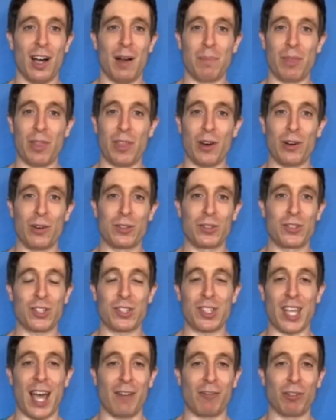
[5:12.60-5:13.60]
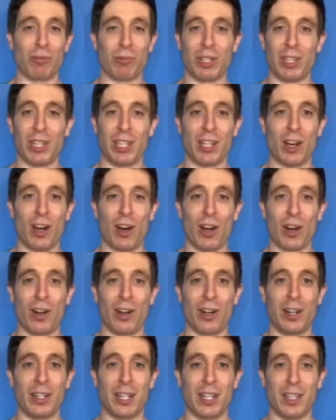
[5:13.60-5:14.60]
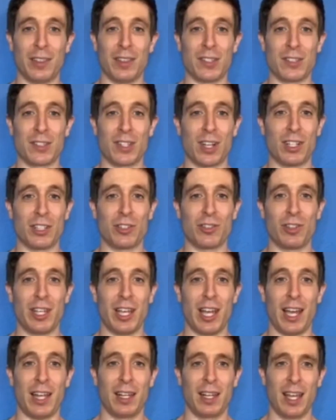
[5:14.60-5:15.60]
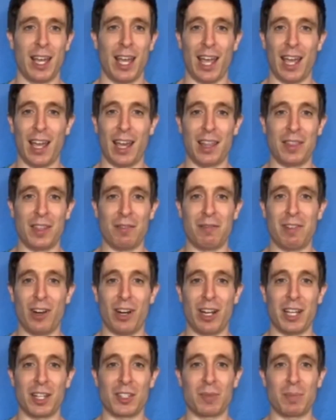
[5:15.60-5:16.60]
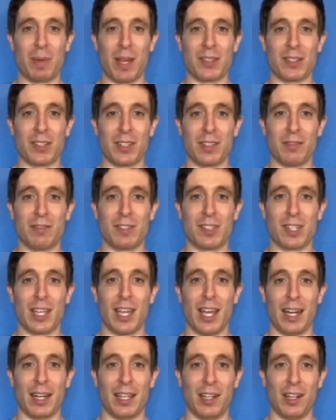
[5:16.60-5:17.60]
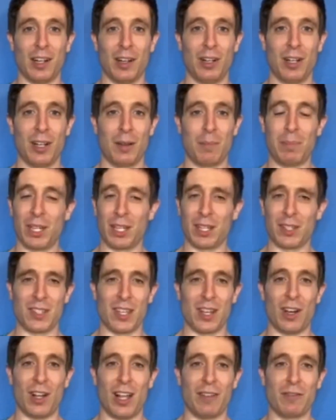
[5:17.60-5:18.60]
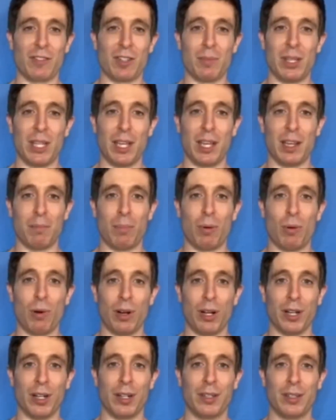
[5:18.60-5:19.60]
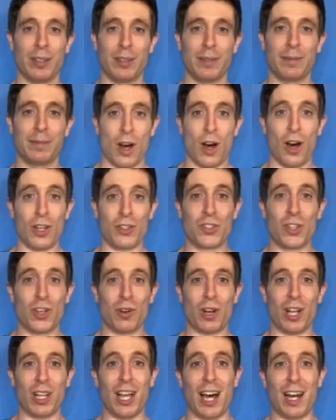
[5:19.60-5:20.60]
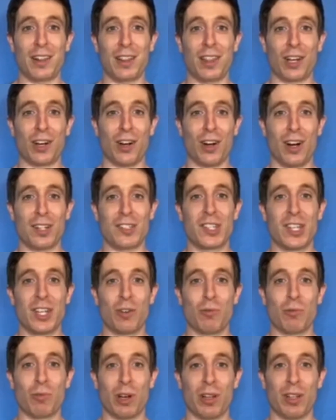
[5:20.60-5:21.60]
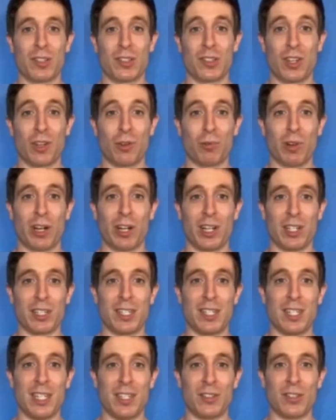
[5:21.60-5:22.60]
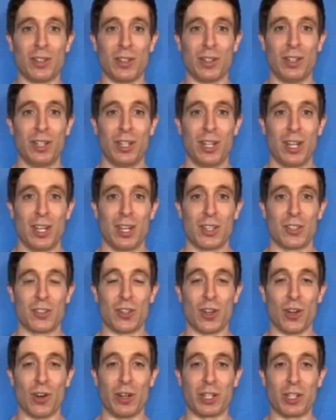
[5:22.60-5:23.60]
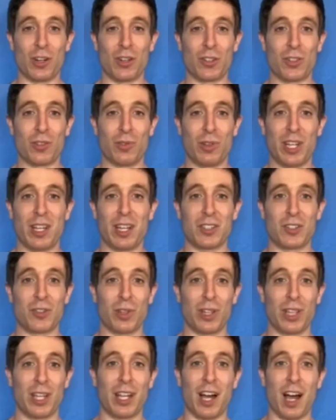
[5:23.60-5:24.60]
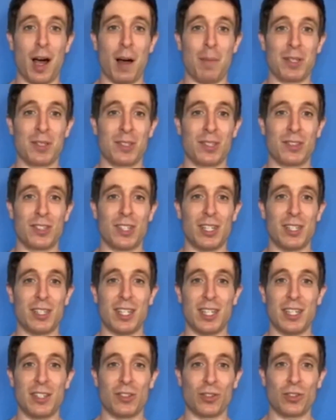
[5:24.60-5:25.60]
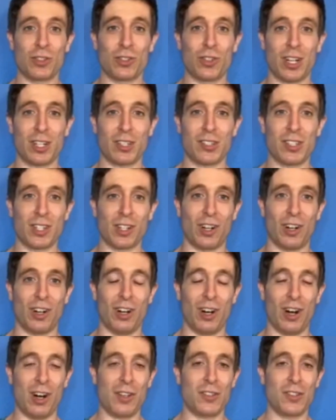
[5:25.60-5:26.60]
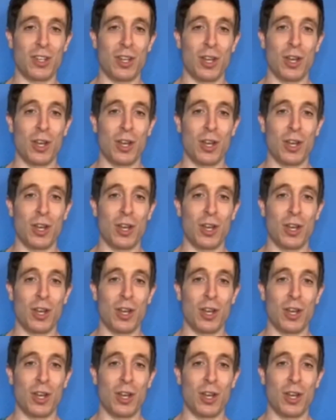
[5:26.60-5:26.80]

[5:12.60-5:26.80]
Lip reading: Those just haven't really caught on in this country yet, and they're very expensive to get here because they all have to be imported. Also, a lot of the cars here still run on diesel. So in Costa Rica, it's really common to see diesel trucks and cars,